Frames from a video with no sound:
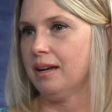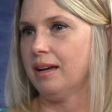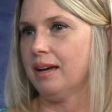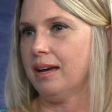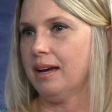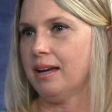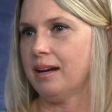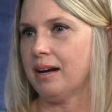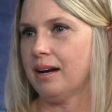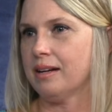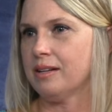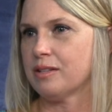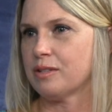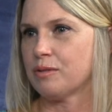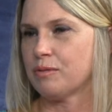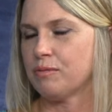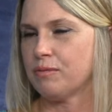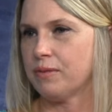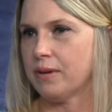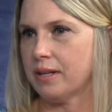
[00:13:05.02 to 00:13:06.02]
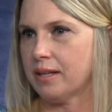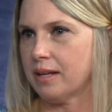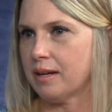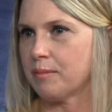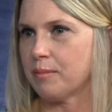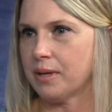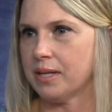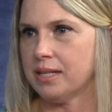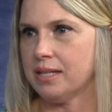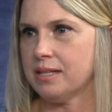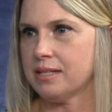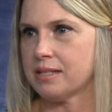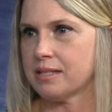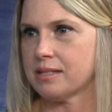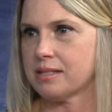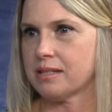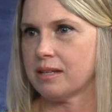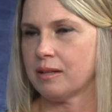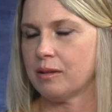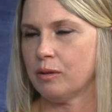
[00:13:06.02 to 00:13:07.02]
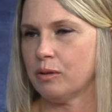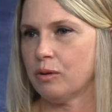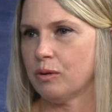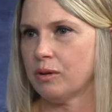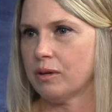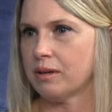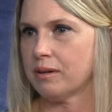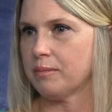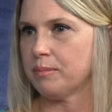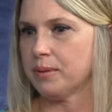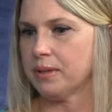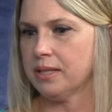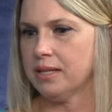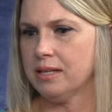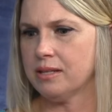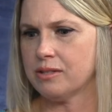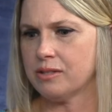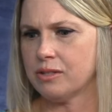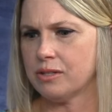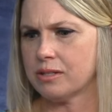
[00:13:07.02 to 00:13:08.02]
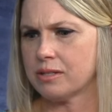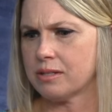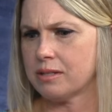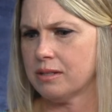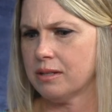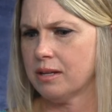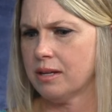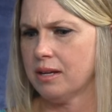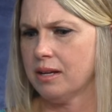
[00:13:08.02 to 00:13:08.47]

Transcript: And I just fell on my knees and said, Lord, please just